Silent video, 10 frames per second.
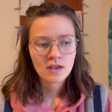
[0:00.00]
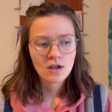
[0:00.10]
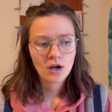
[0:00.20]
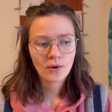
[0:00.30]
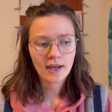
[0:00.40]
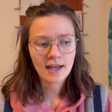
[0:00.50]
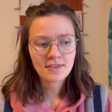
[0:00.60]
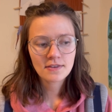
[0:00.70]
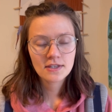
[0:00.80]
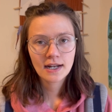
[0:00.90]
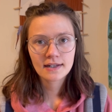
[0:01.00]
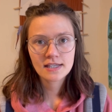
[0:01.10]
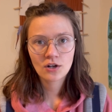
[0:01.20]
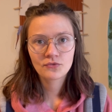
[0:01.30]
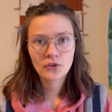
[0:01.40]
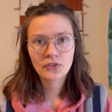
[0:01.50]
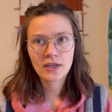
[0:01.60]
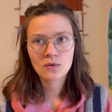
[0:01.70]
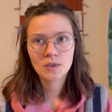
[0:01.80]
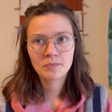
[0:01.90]
Okay, I think the next helpful
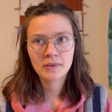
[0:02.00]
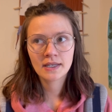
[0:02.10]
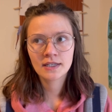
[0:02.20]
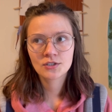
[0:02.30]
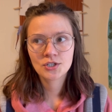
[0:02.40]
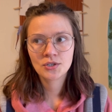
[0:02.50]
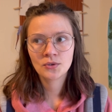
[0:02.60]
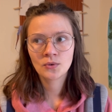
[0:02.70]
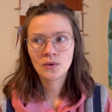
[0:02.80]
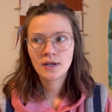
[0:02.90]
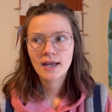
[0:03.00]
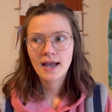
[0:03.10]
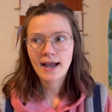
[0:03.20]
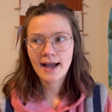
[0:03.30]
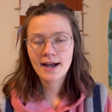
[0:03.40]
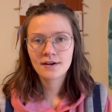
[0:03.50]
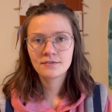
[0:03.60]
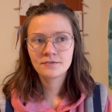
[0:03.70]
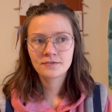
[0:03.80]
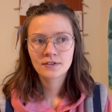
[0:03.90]
thing would be to
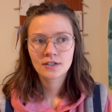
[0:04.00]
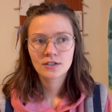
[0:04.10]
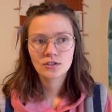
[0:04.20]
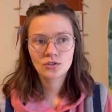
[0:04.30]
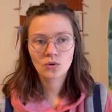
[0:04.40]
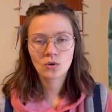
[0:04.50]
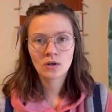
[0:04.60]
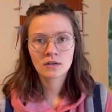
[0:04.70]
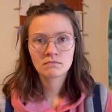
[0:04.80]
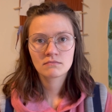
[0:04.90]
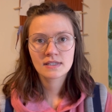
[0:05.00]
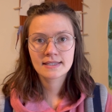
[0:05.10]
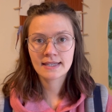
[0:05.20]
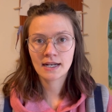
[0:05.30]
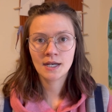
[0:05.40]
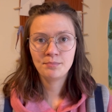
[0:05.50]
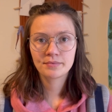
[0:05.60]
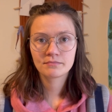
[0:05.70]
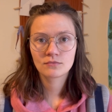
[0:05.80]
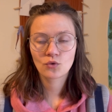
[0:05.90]
have your setup
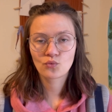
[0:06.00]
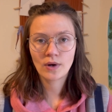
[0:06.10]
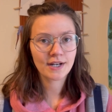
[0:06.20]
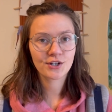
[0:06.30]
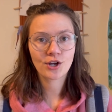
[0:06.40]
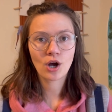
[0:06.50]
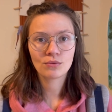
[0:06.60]
ready to go.